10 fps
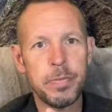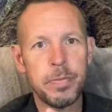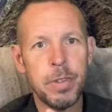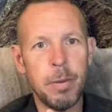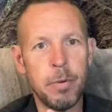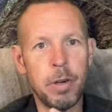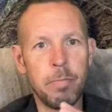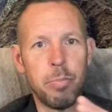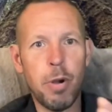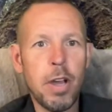I'm going to
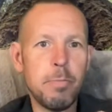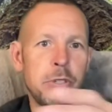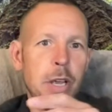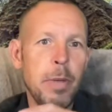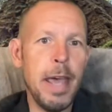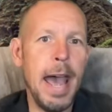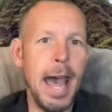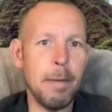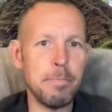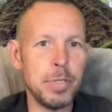bring up some of the
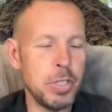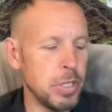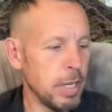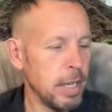apps